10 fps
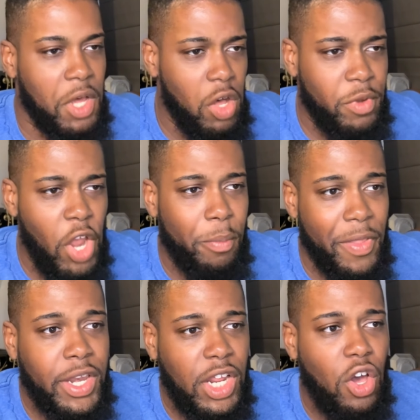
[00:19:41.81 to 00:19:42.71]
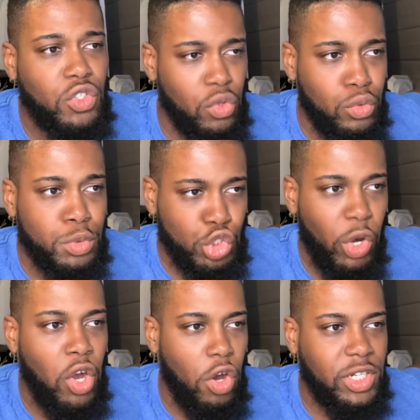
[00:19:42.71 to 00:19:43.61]
Oh, no, but they did go through
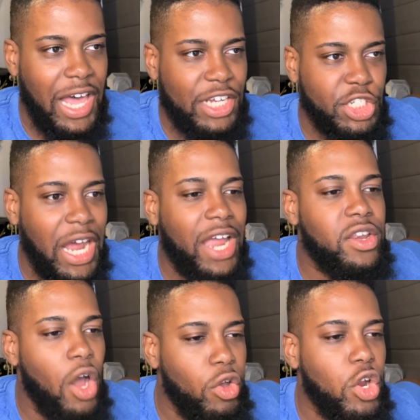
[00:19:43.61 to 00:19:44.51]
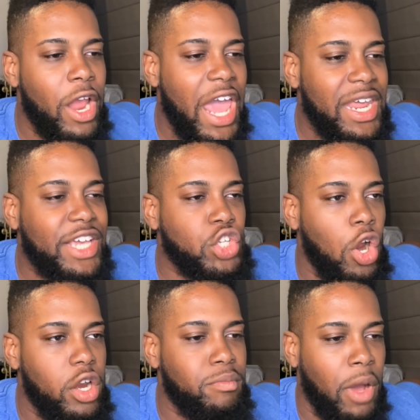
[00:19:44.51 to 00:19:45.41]
straight hard glass. Shin, I know your head is
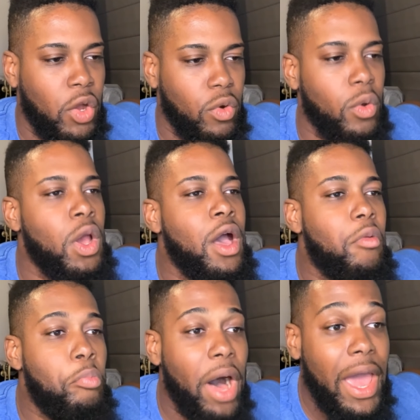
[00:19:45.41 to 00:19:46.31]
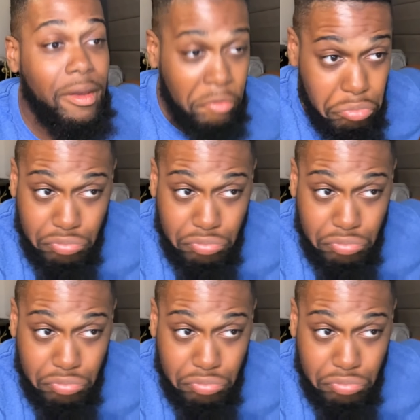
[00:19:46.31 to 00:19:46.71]
hurting, Buckaroo. But...